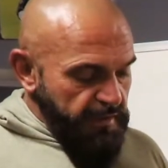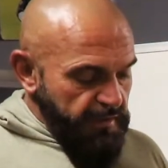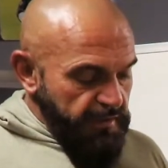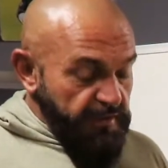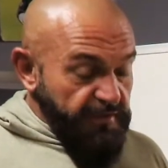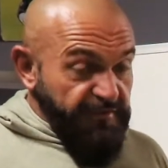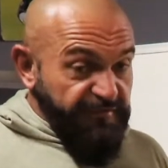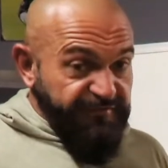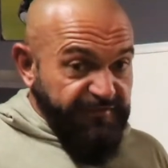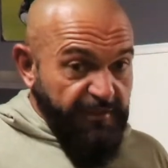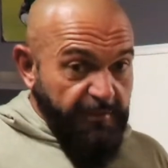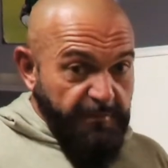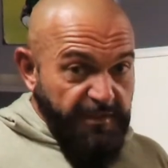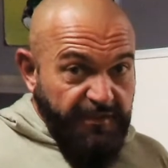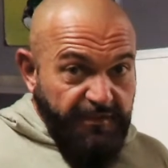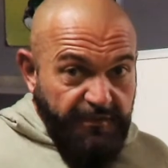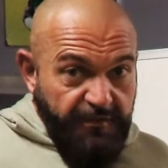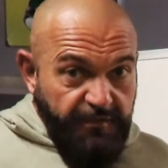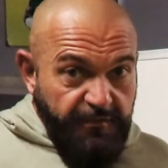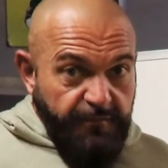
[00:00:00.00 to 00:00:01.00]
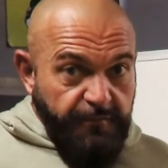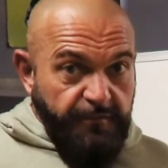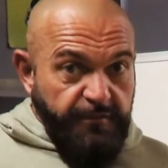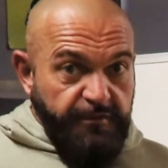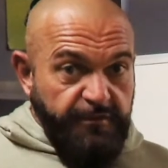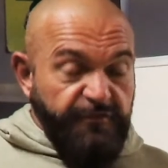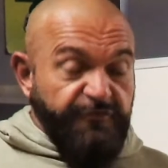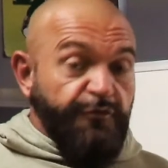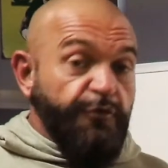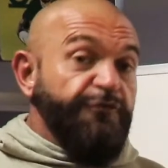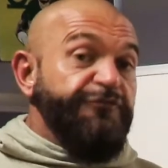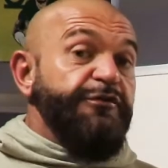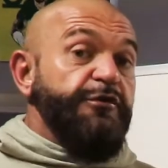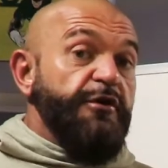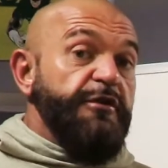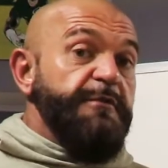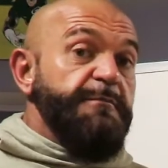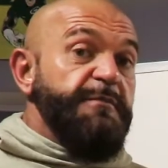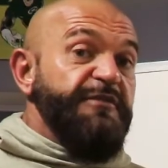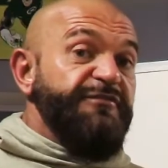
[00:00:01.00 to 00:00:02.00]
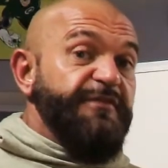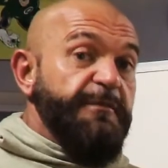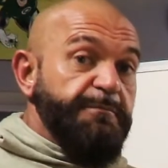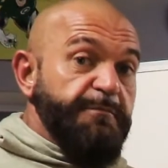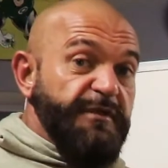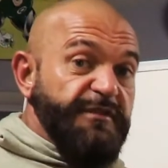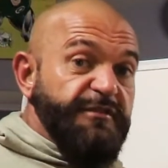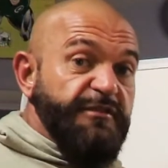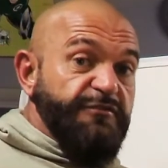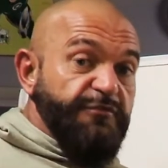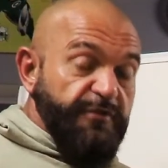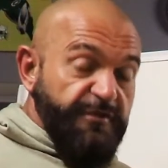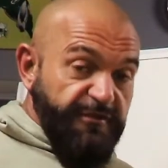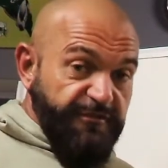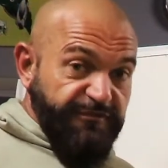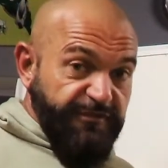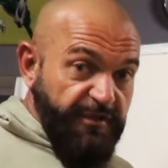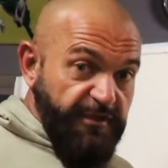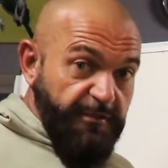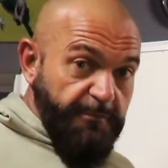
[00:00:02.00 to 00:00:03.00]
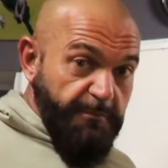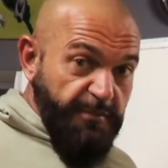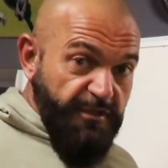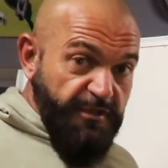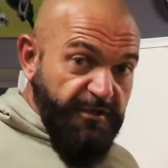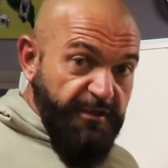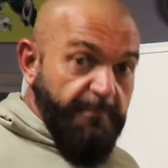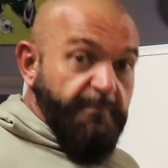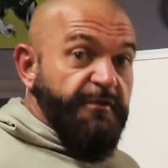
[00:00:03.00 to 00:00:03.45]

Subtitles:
in the stomach it's also going to be submitted to an acidic medium,